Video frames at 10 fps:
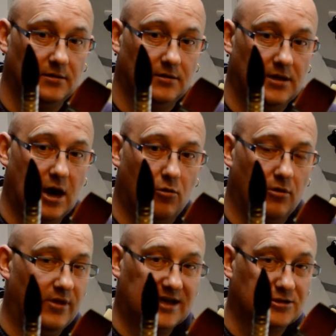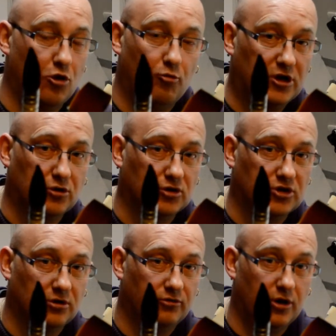Now that's not because
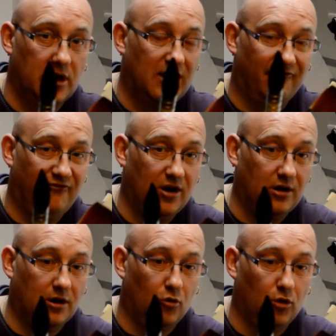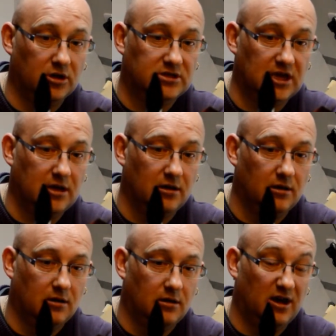they're inferior quality.
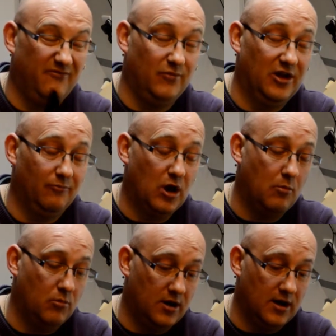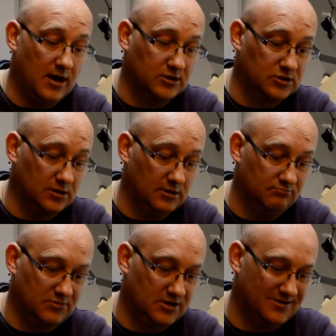In my actually,
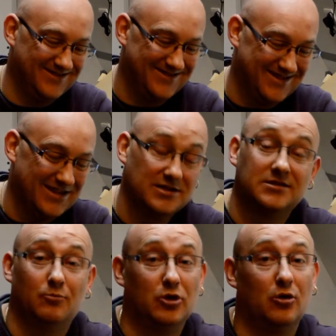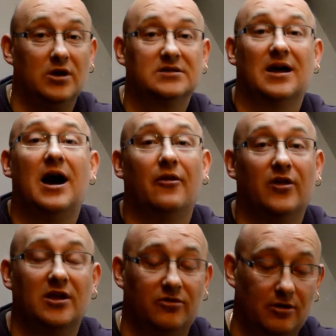to be honest, I
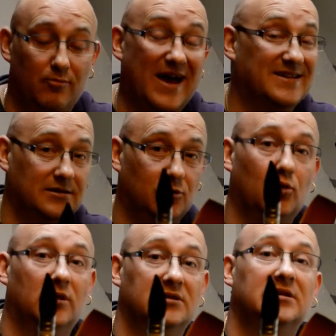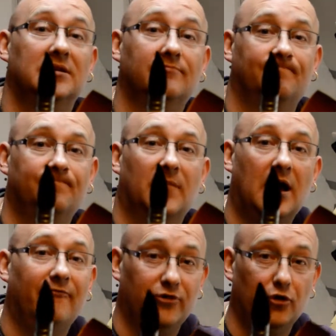think they're better quality.
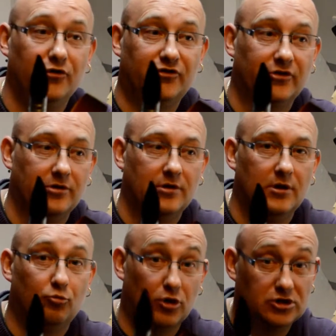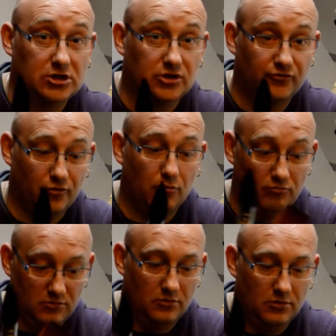I've used brushes from
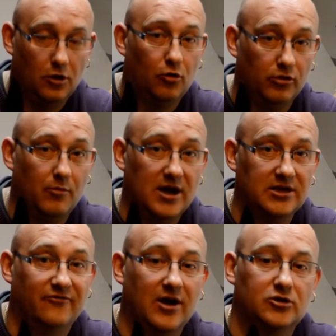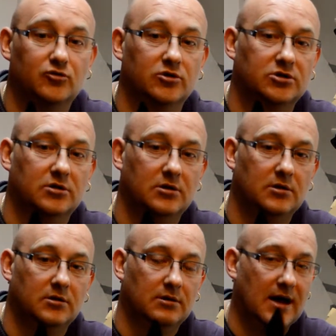all the manufacturers,
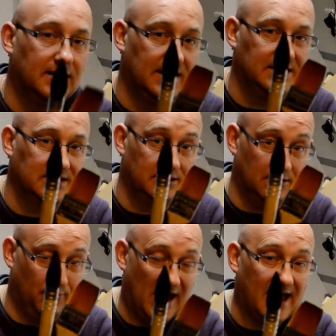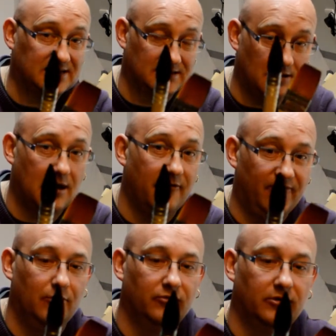and these are the best I have
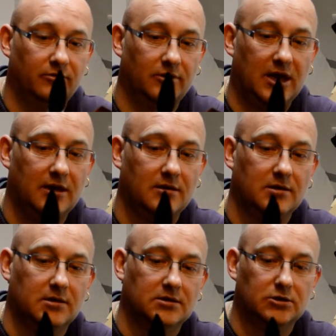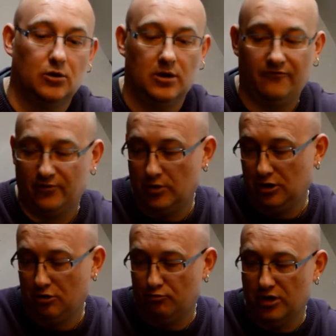found. Okay, so if you want a
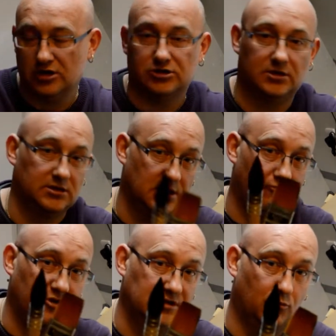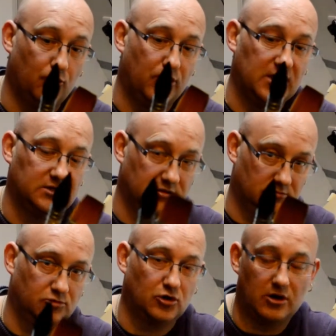good brush that's at a reasonable price,
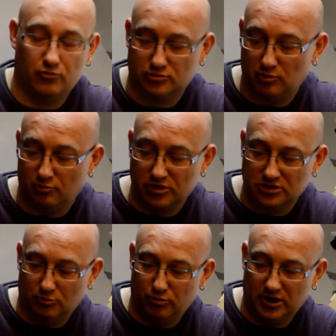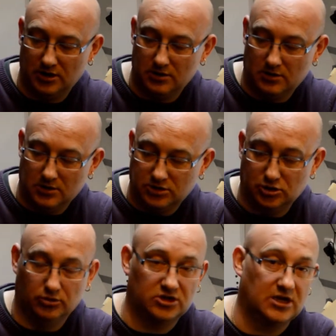try Rosemary Brush Company. She
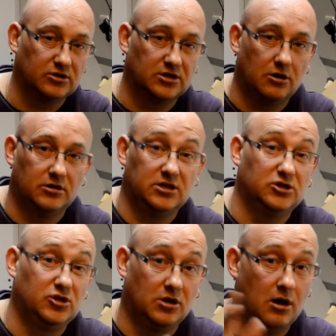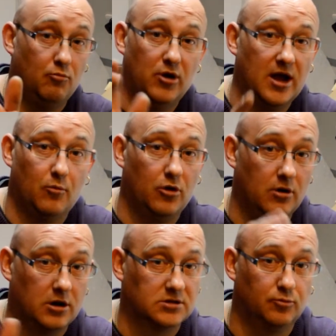only sells to artists. You can't buy them on
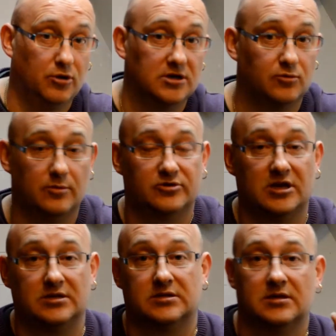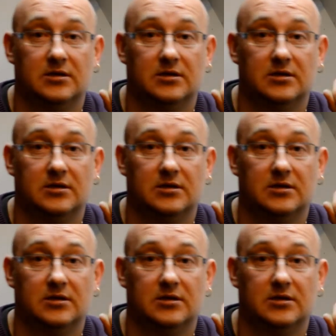Art Supply's websites.